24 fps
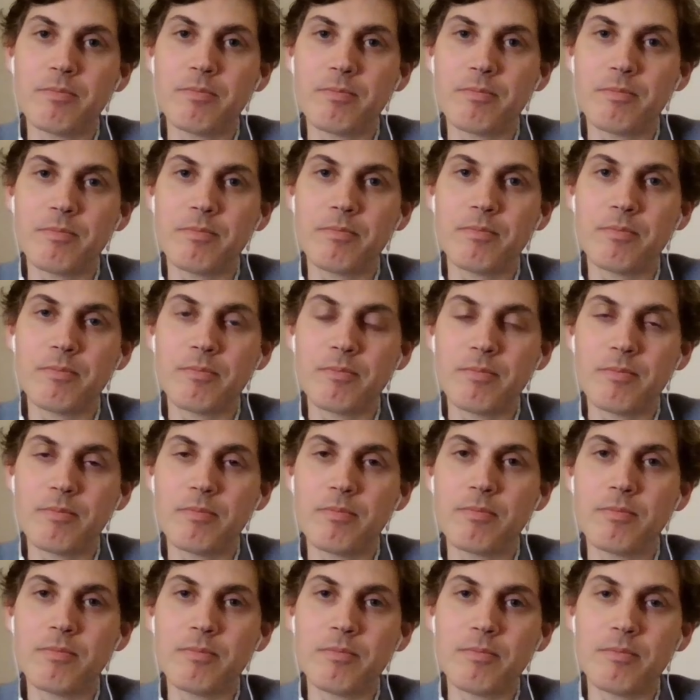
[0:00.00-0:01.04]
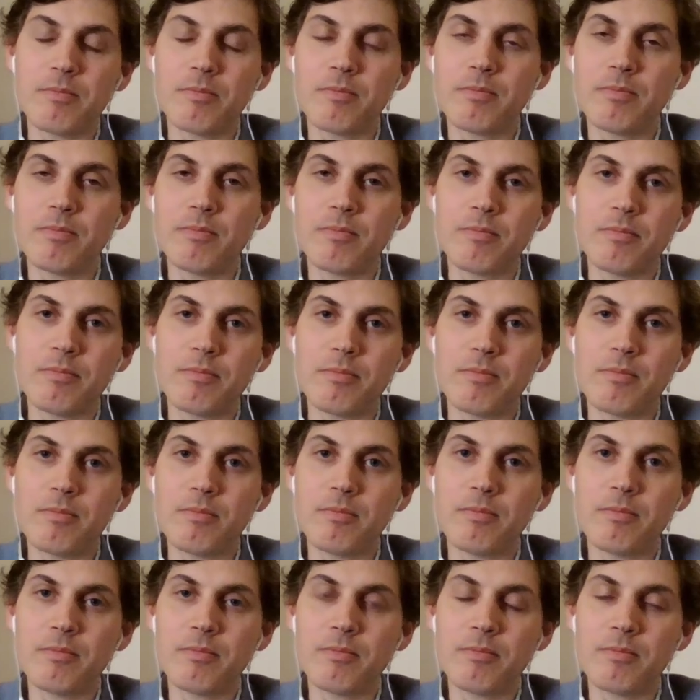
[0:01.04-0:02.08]

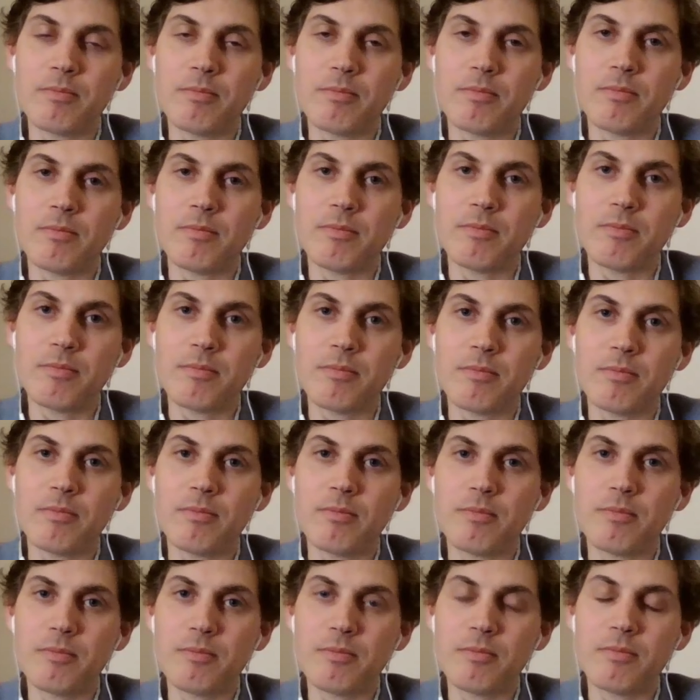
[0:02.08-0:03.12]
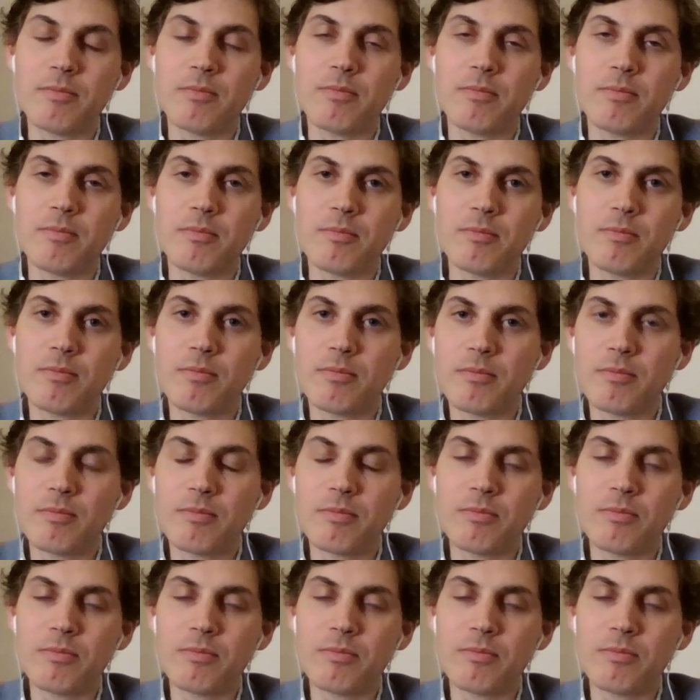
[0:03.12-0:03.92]
(silent)